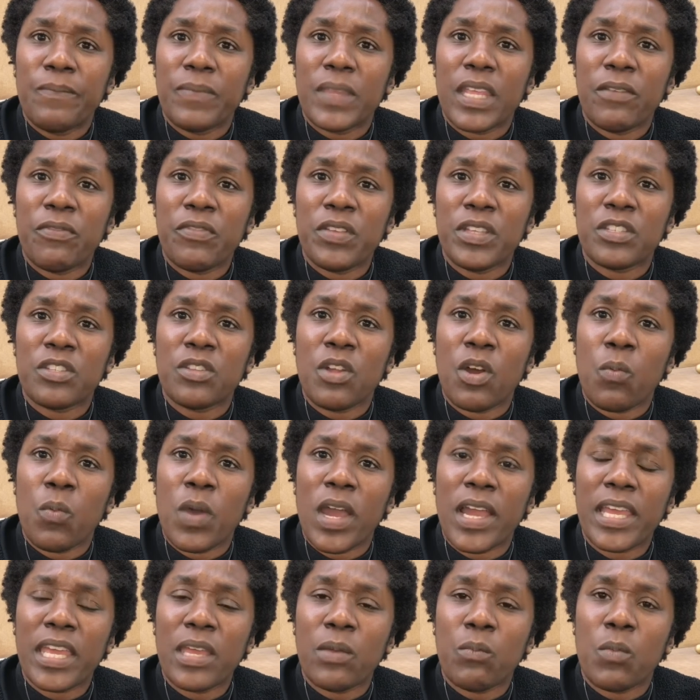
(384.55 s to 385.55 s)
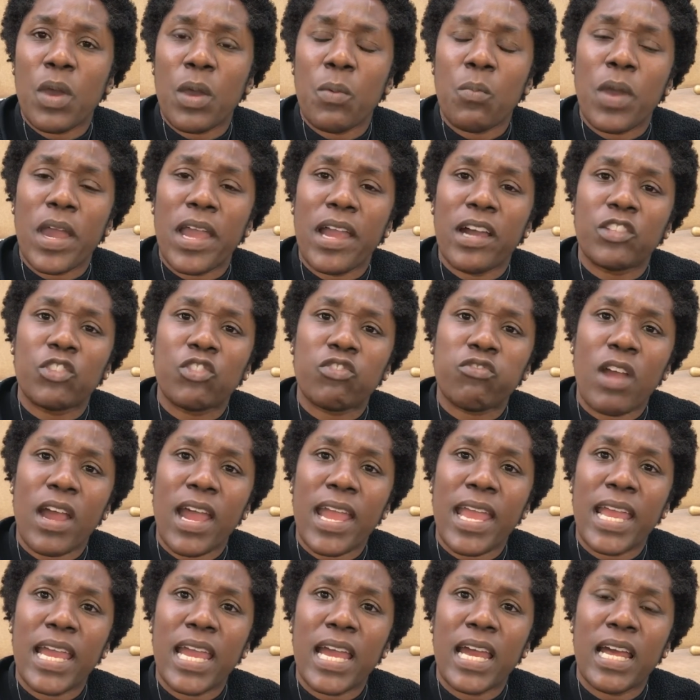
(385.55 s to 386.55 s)
If it's not working one way, I'll
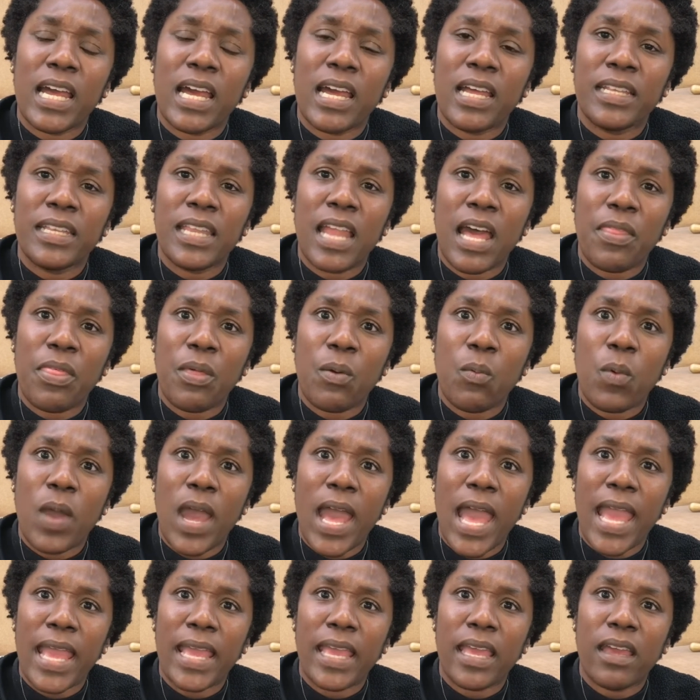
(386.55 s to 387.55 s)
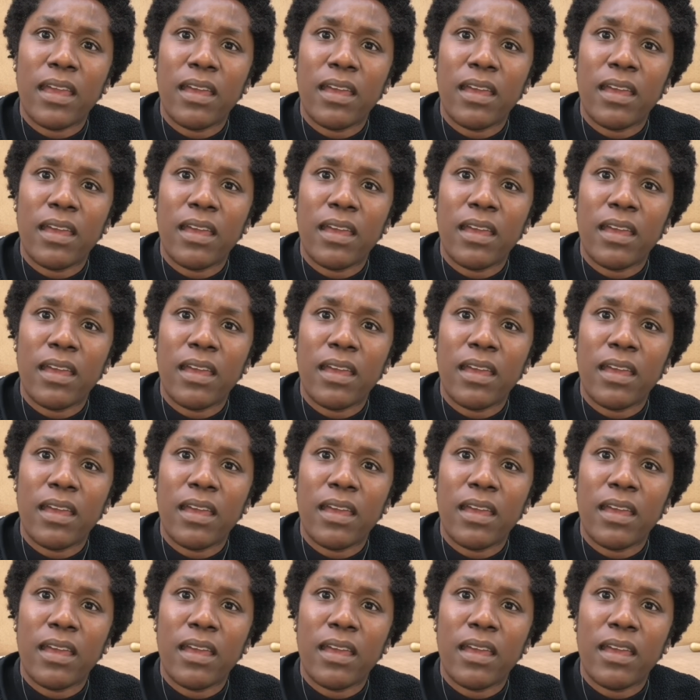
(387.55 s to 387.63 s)
try it another way.